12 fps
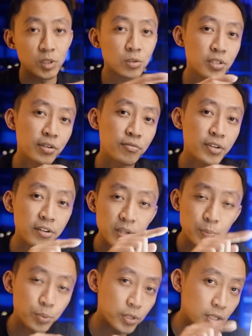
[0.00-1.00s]
Those have very
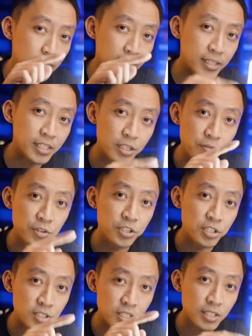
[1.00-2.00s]
poor lighting
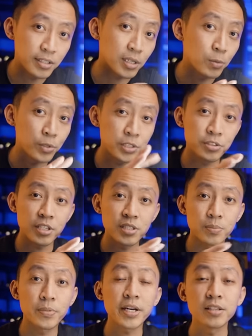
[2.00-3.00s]
efficiency and I wouldn't trust
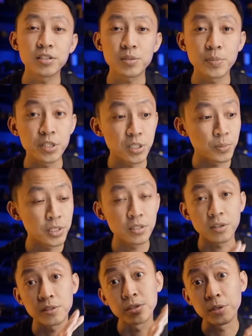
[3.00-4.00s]
the brightness
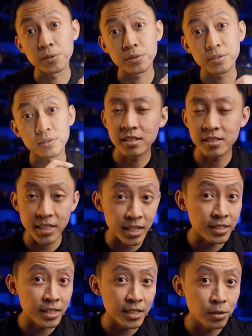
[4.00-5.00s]
measurements on those. The
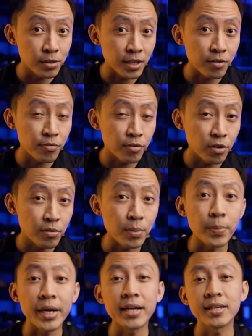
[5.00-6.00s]
second thing I look out for
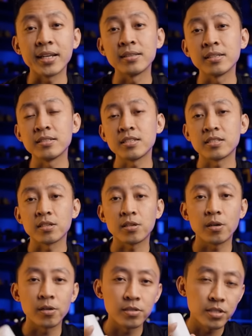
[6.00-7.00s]
when buying lanterns is a
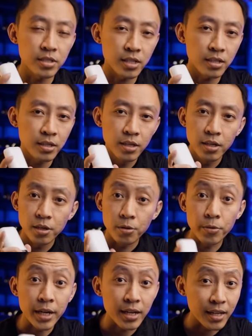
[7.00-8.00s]
constant
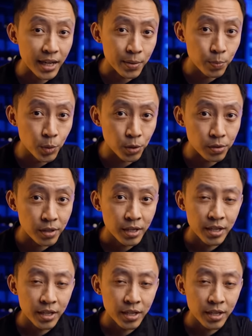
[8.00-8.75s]
red light mode.